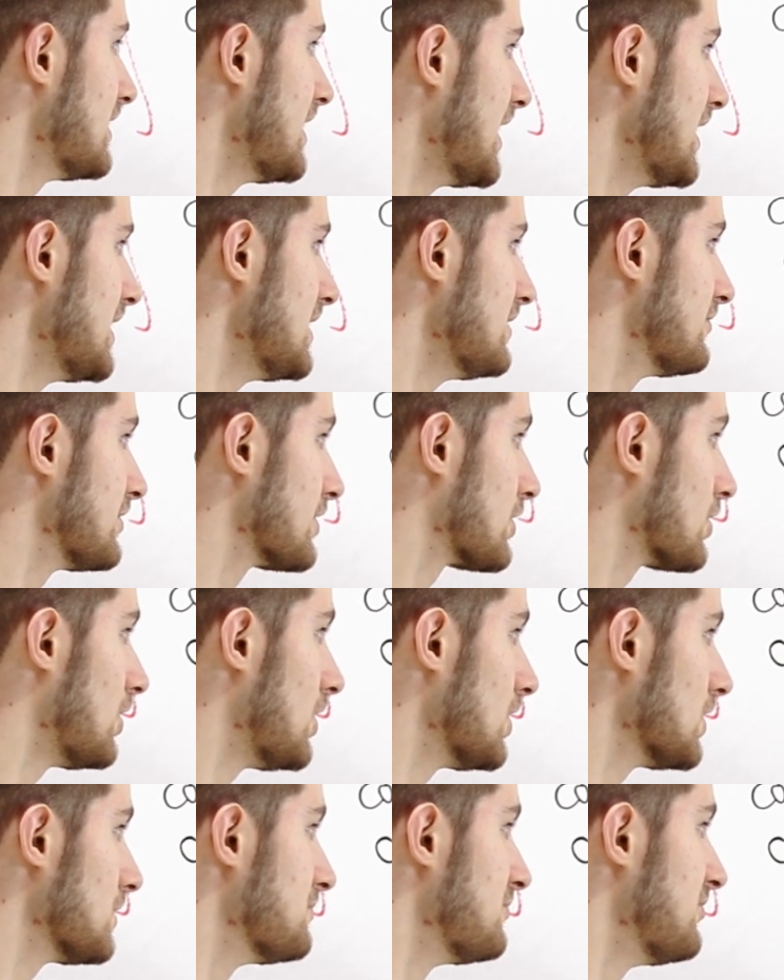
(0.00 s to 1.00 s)
that any of the
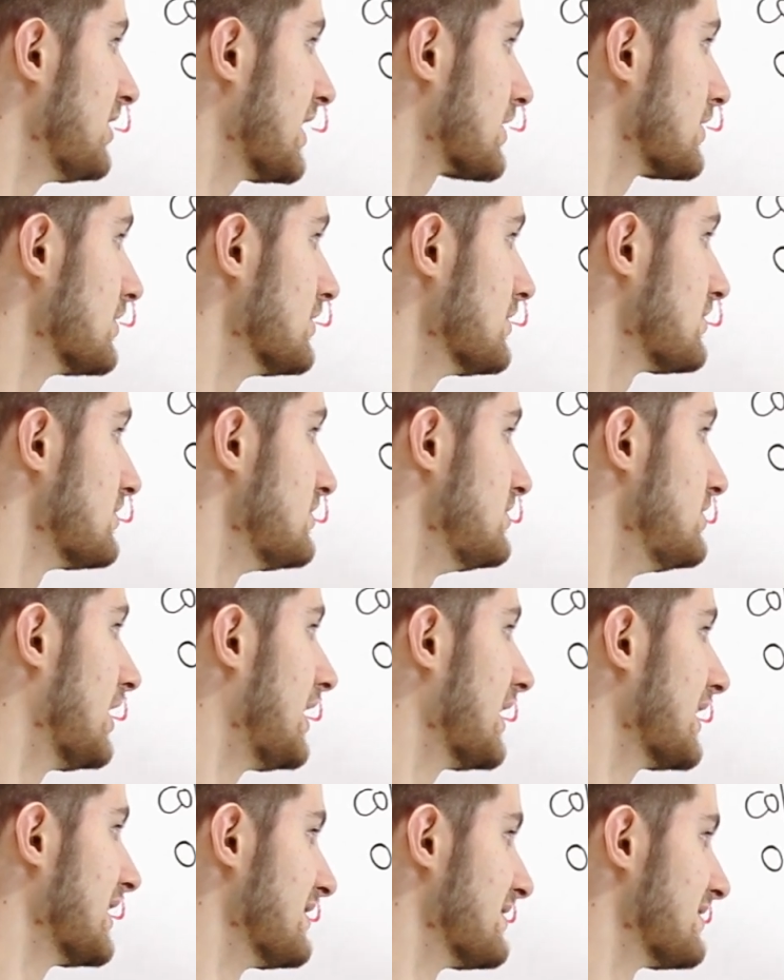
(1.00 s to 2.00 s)
column vectors
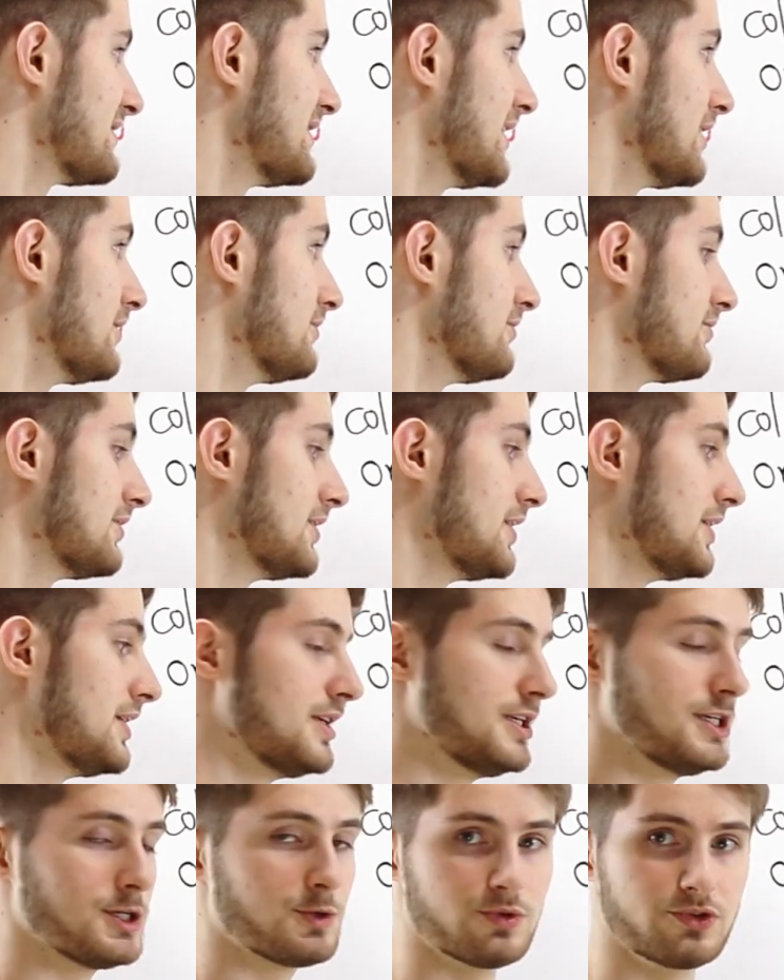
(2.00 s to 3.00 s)
dot itself
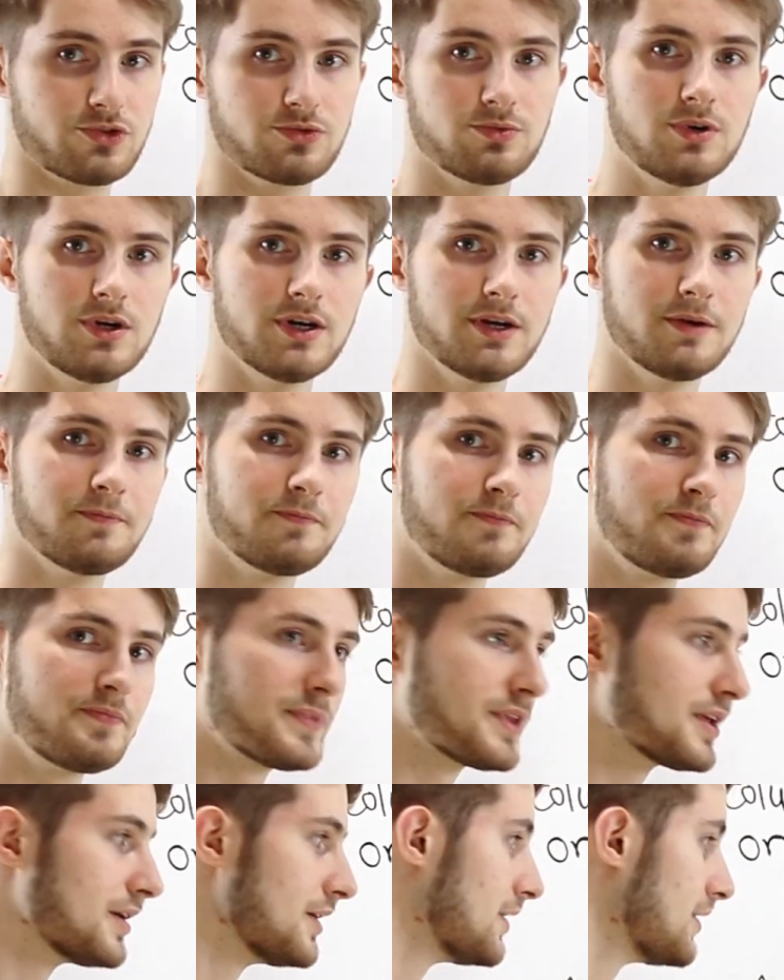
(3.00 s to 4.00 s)
equals 1.
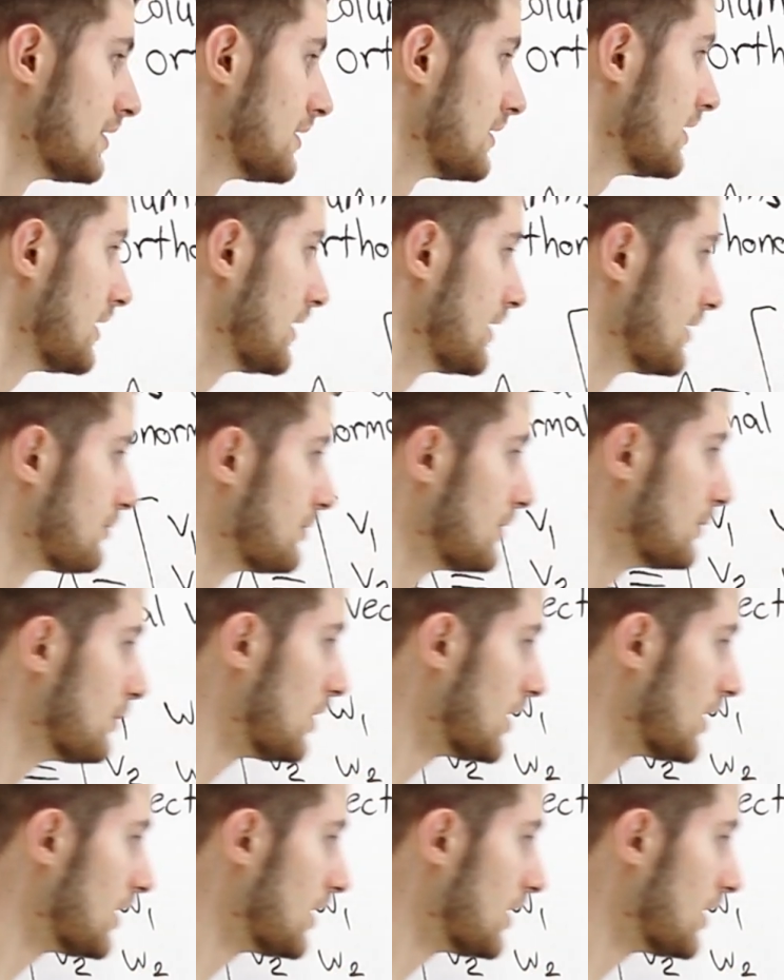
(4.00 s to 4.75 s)
And if we